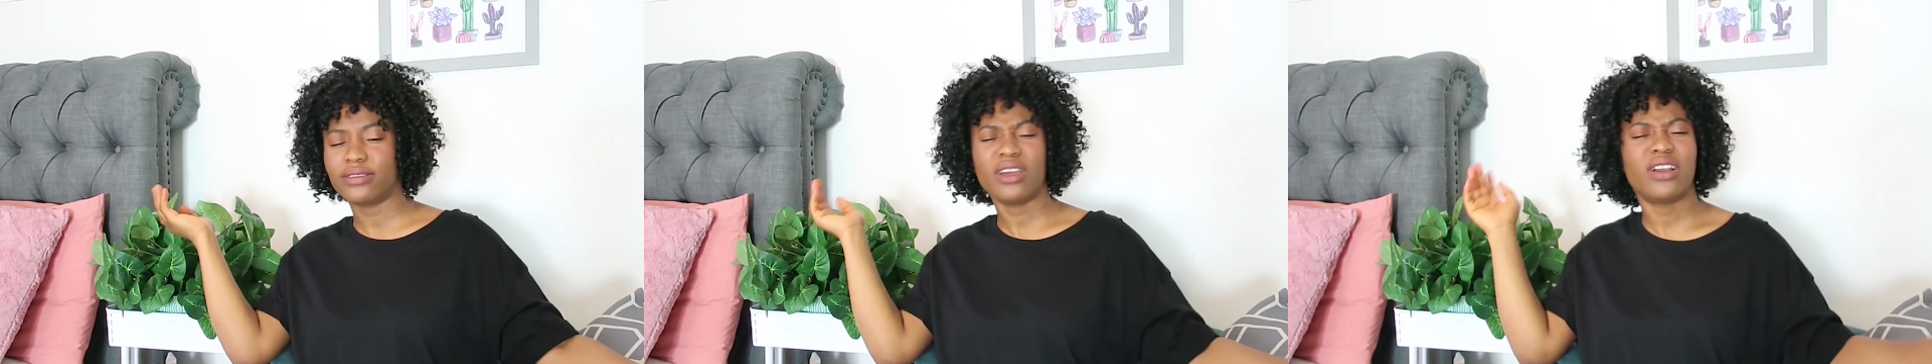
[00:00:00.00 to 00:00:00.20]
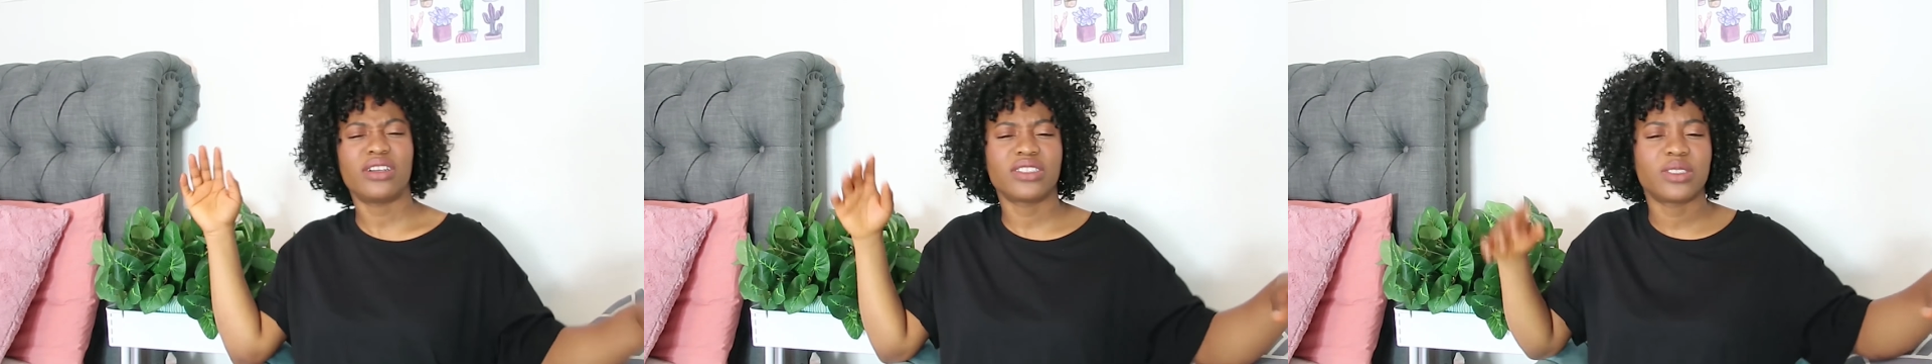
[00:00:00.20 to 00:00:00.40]

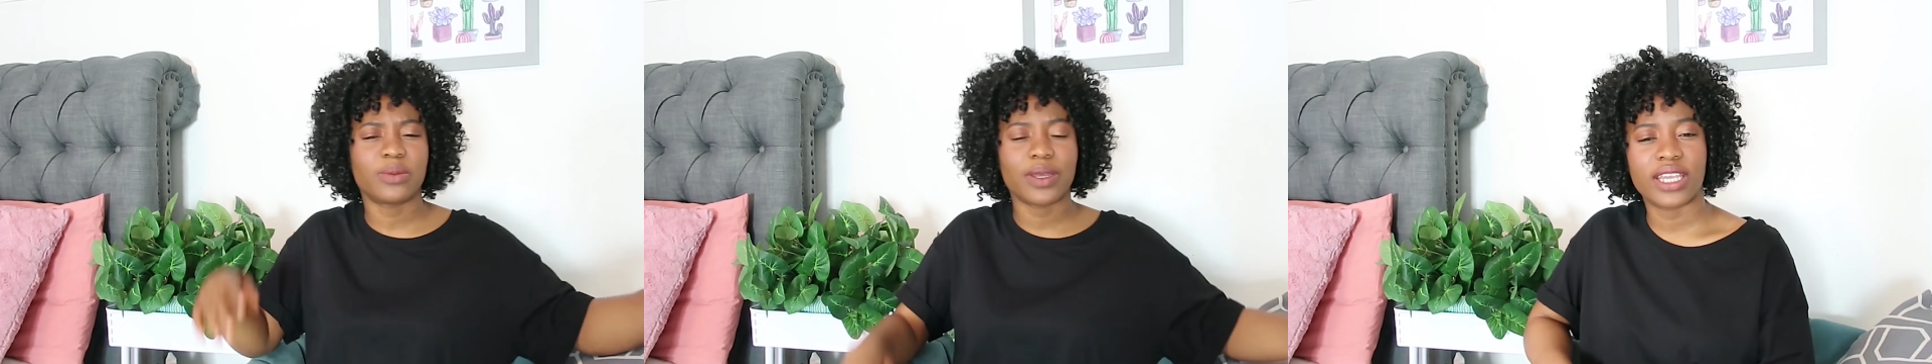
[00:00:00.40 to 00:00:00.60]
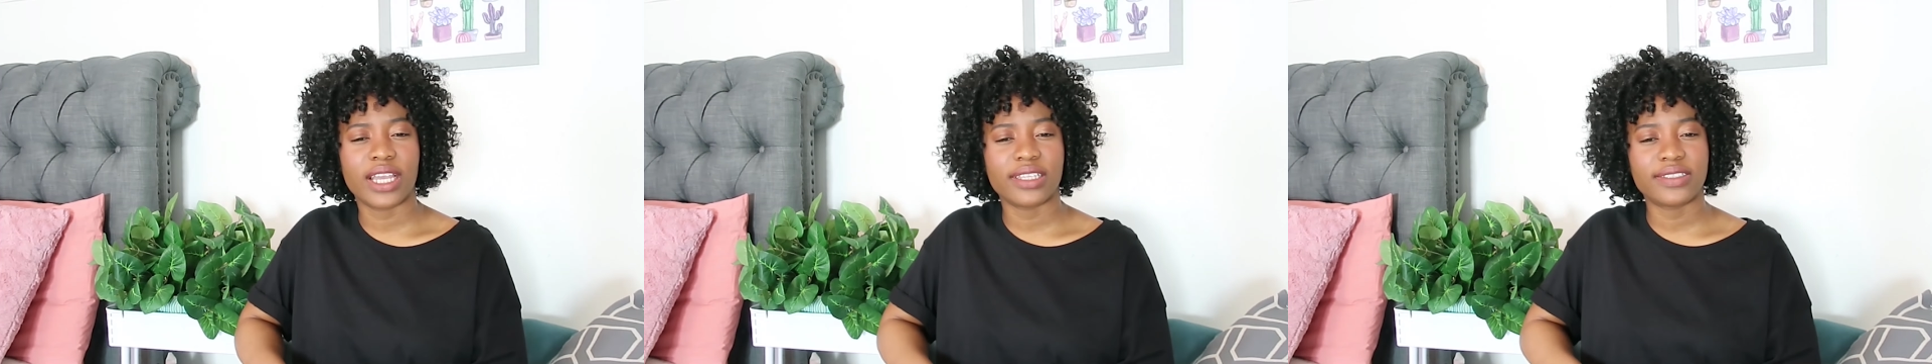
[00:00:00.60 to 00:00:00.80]

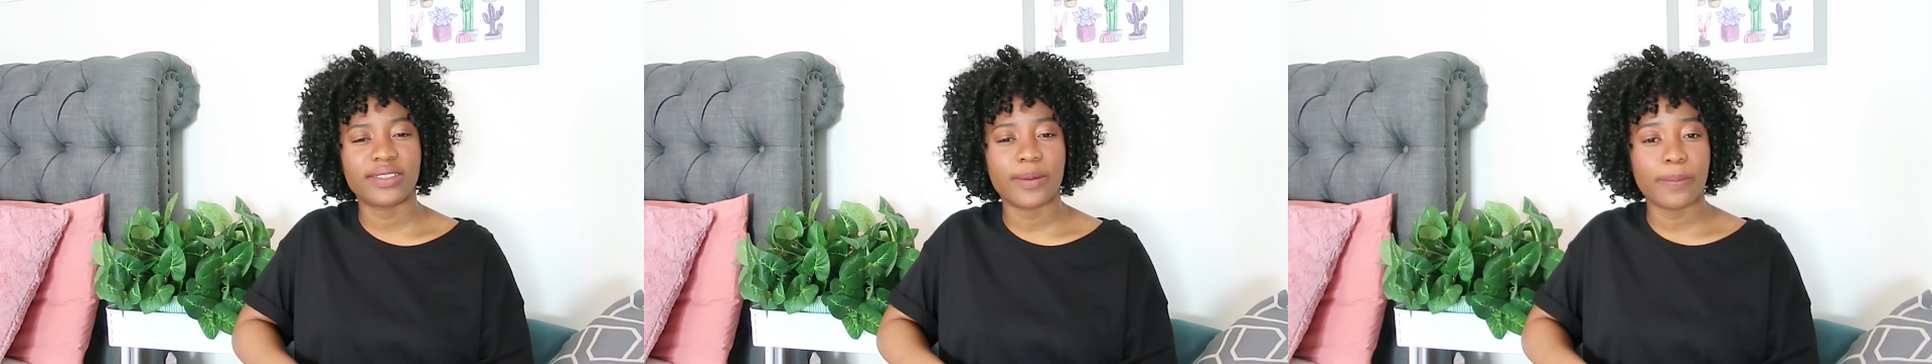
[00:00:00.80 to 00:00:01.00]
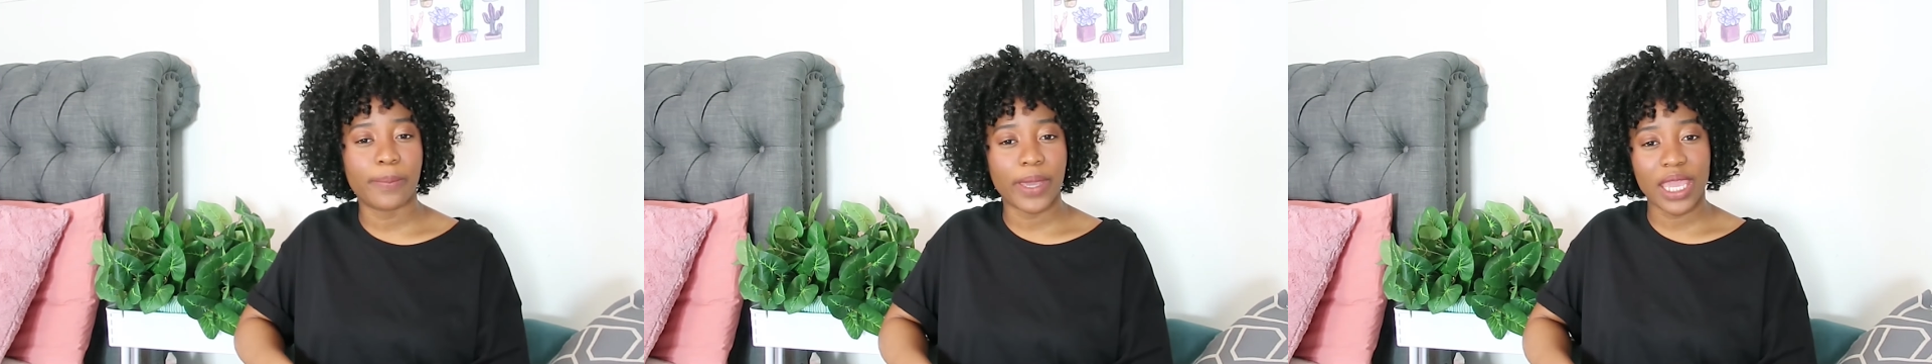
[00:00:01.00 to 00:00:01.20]
to
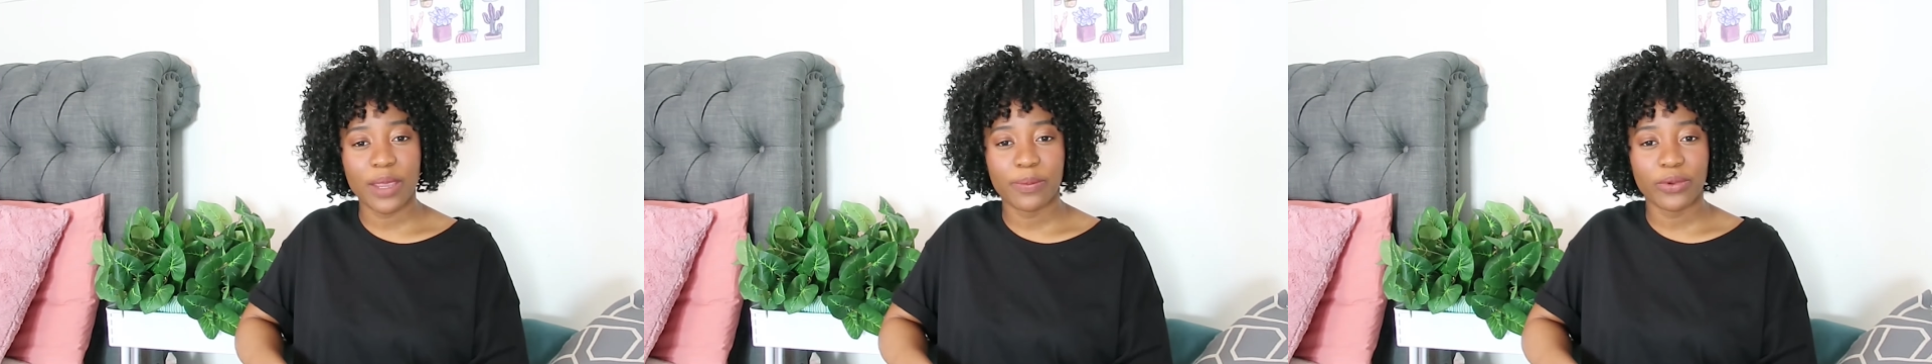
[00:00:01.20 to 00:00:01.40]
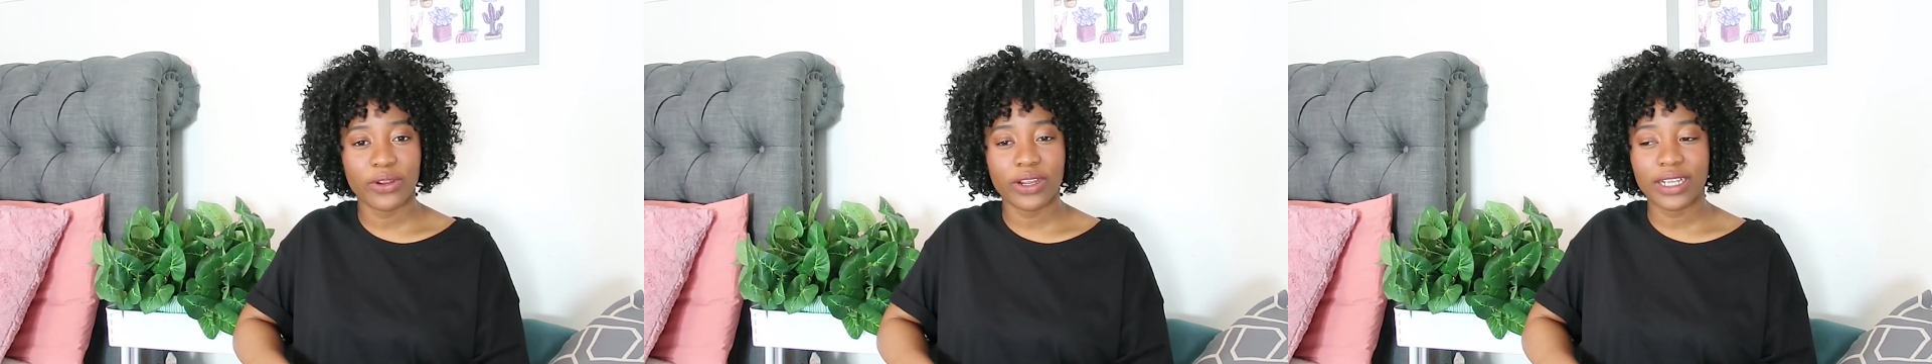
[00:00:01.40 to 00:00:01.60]
get some
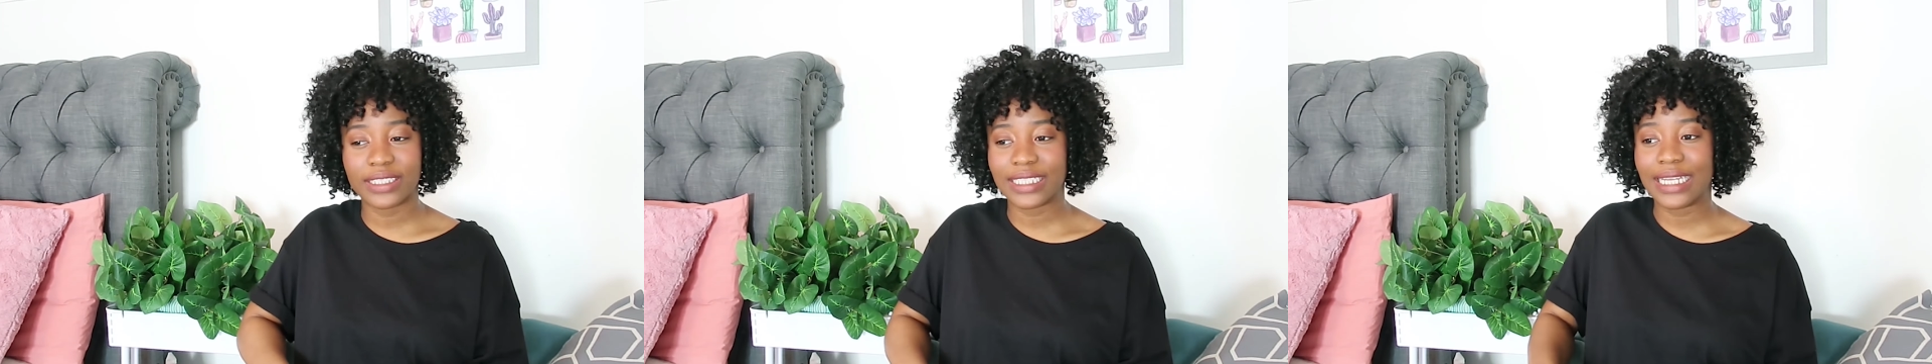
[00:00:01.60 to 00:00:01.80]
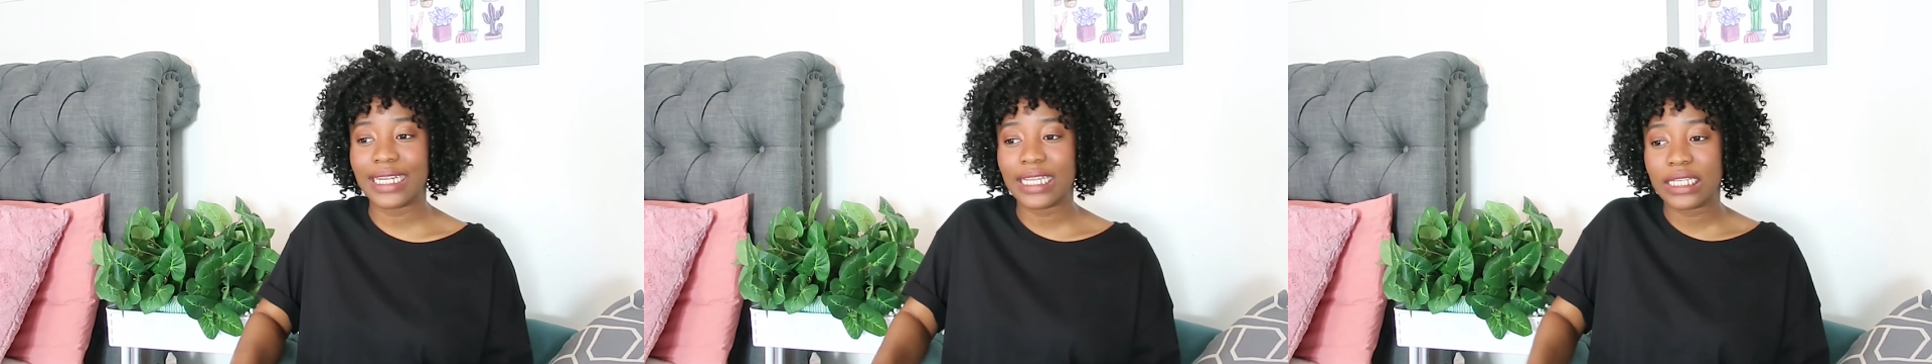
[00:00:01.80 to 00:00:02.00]
paper
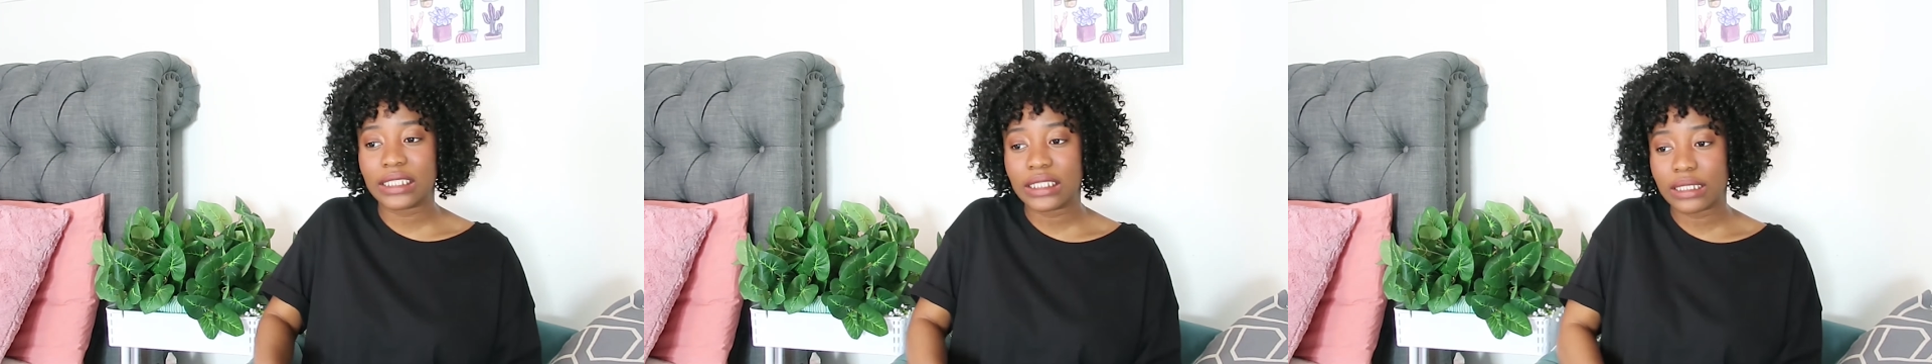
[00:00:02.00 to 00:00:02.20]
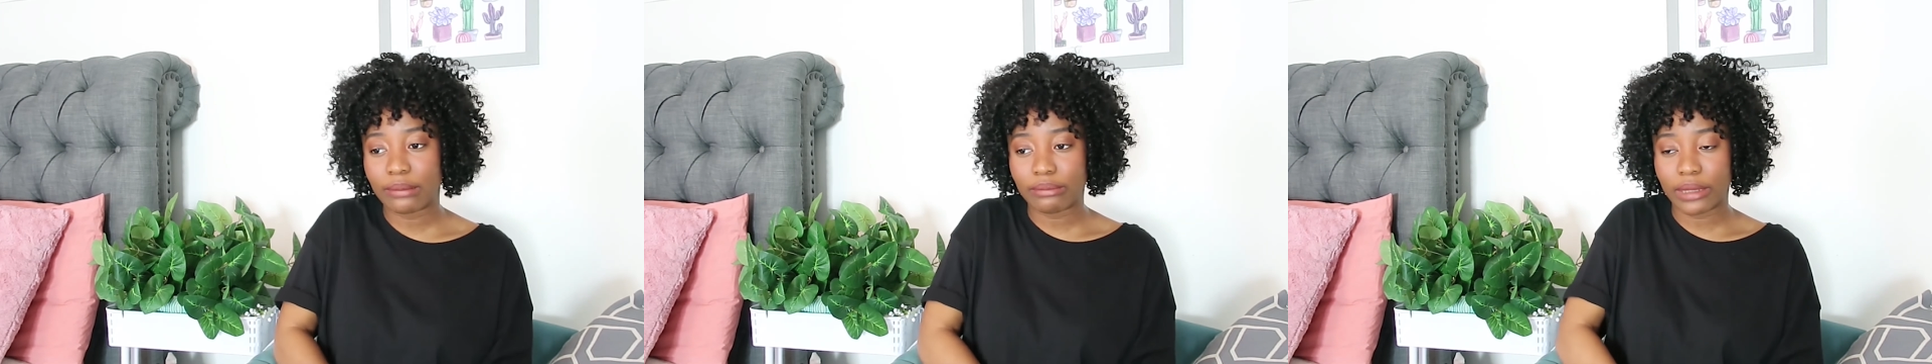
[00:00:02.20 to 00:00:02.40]
because I
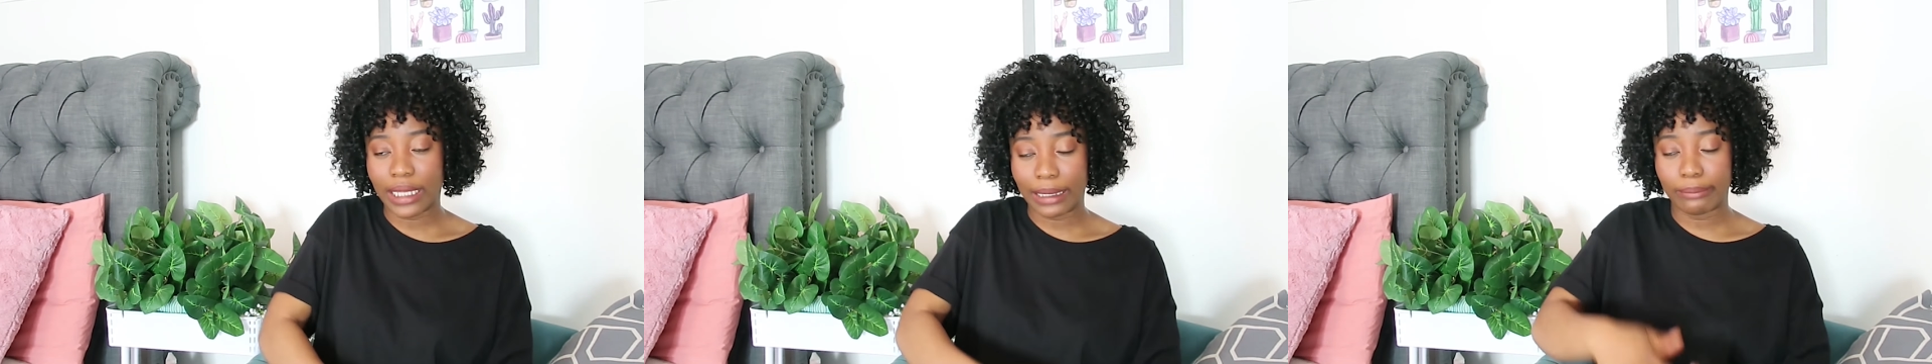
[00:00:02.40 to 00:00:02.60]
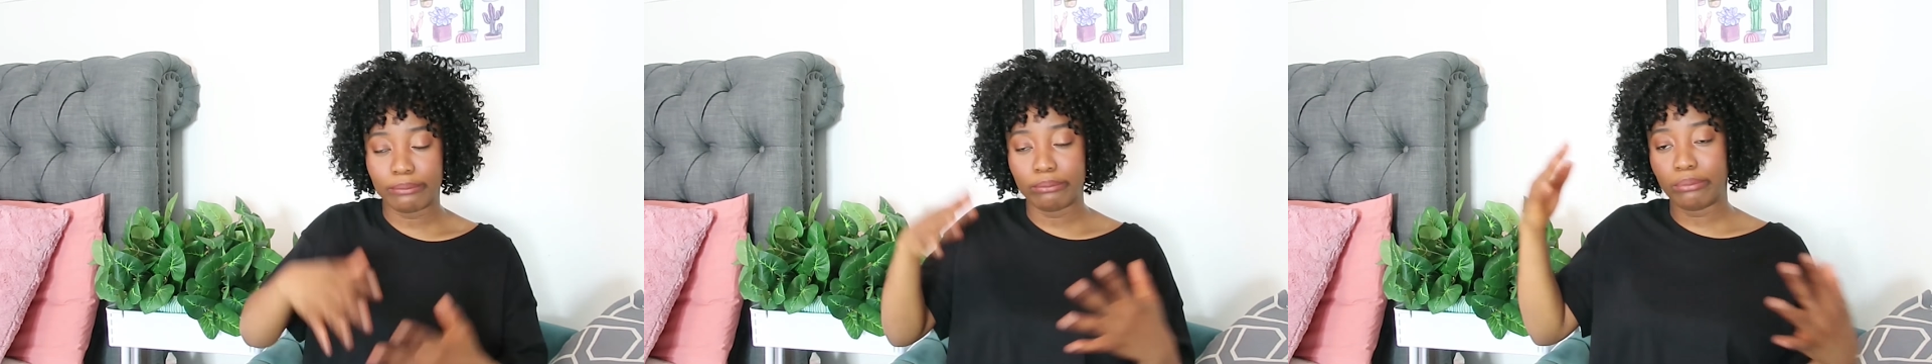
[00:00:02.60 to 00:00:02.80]
needed
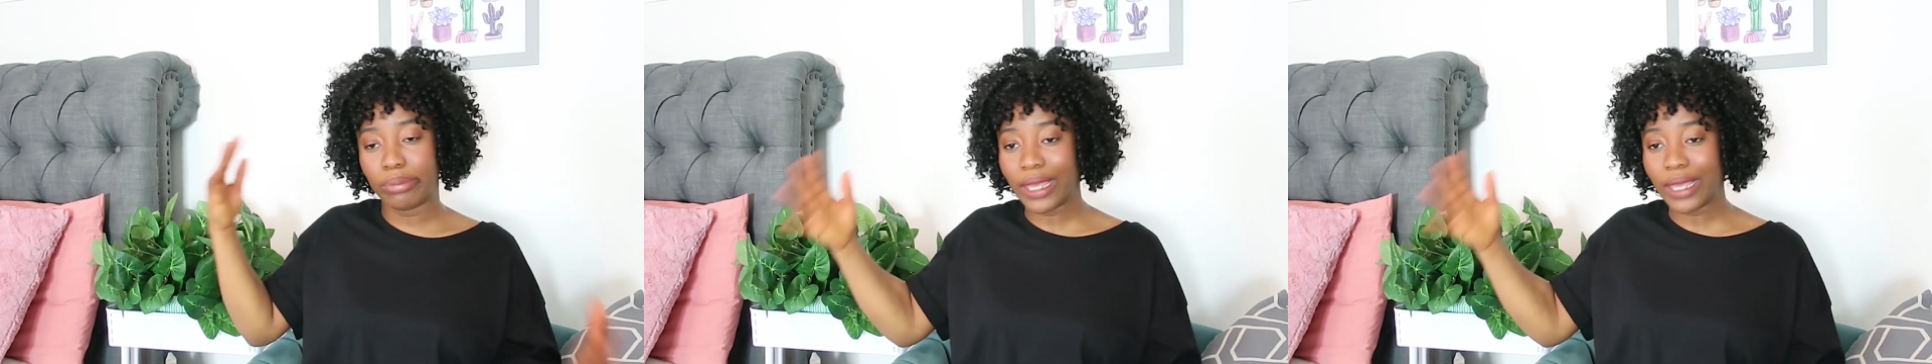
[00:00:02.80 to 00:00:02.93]
something